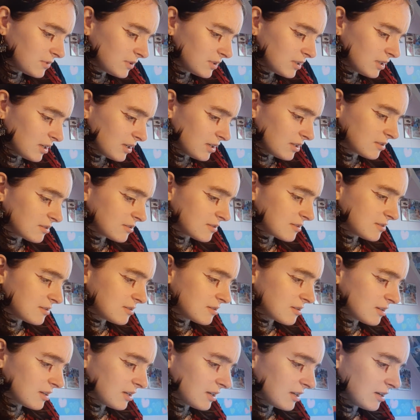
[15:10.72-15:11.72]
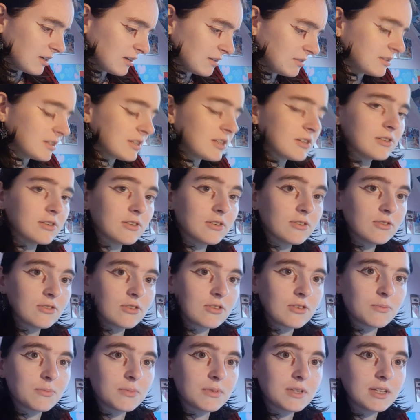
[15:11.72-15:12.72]
Let's see. There are also
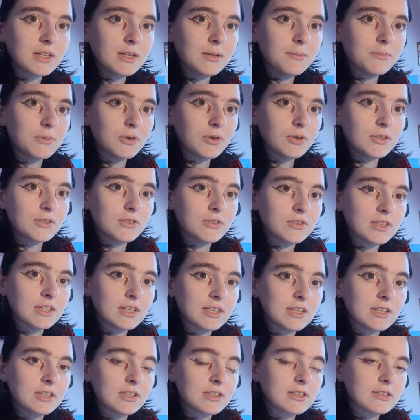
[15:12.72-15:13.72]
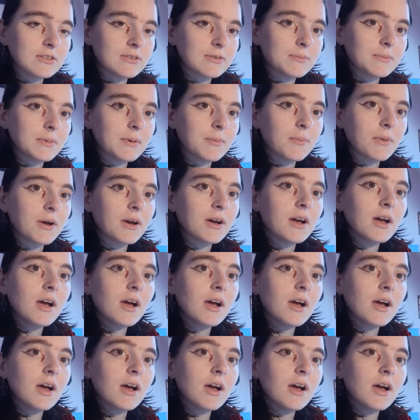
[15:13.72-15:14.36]
some key points here to remember.